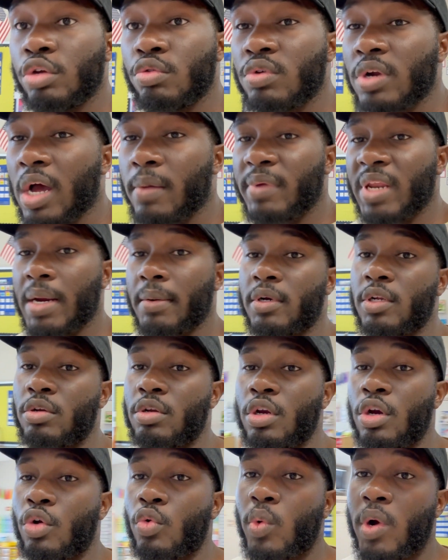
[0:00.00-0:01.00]
not being able to do
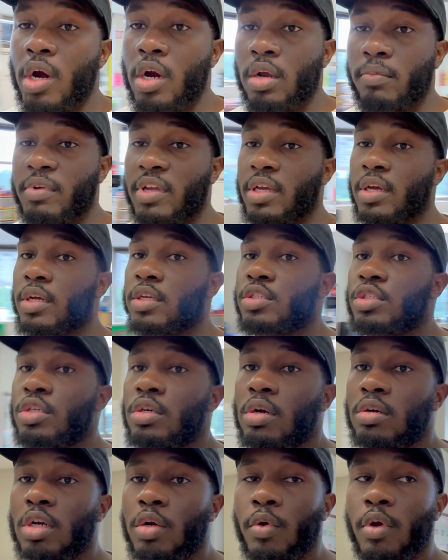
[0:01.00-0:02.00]
your work because you
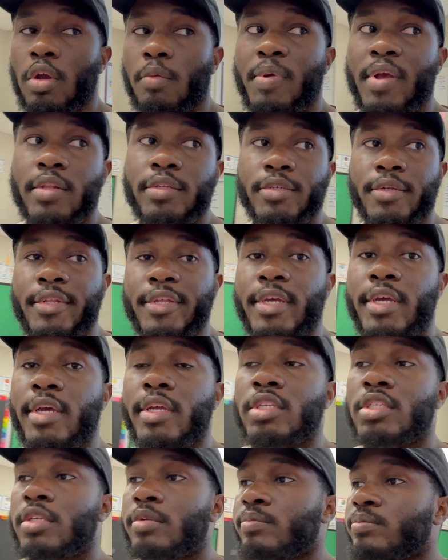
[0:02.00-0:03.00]
don't know where your pencil
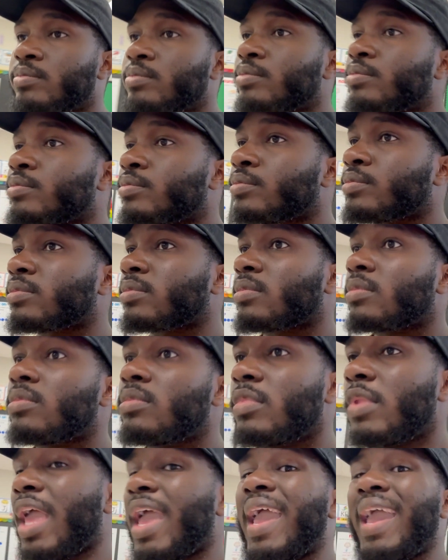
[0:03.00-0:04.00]
is.
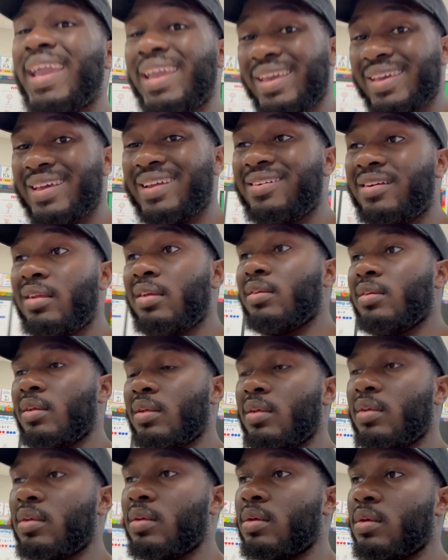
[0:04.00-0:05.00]
And
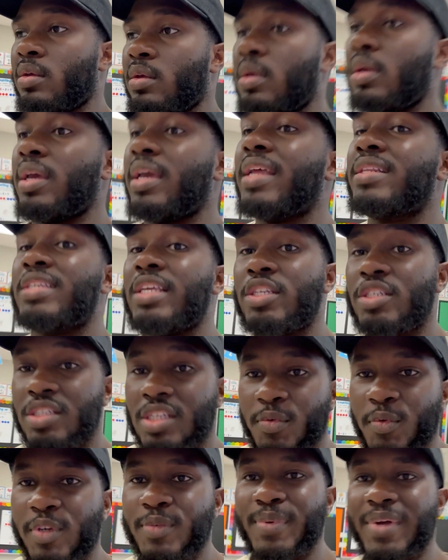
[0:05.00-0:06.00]
it teaches
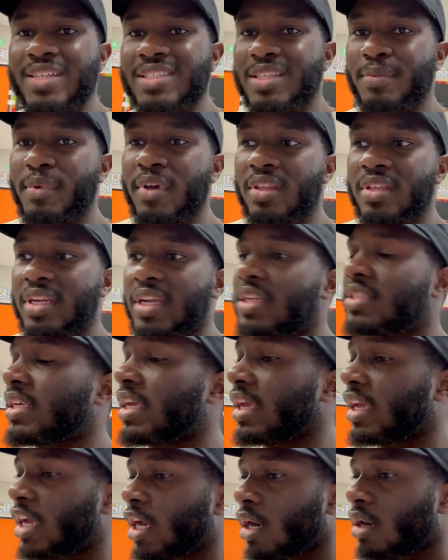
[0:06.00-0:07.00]
them responsibility and
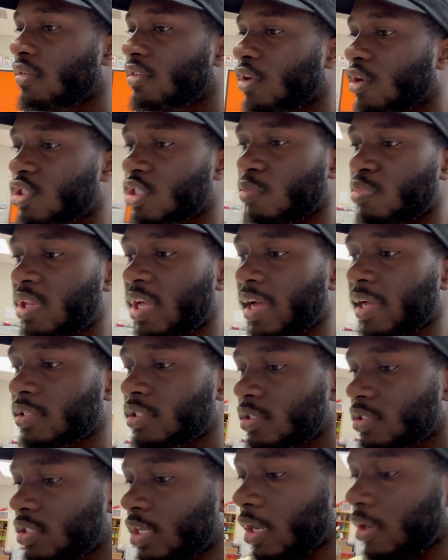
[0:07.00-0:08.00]
taking care of their supplies.
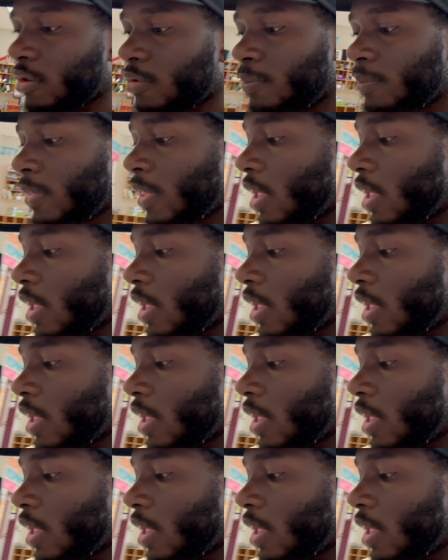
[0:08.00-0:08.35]
So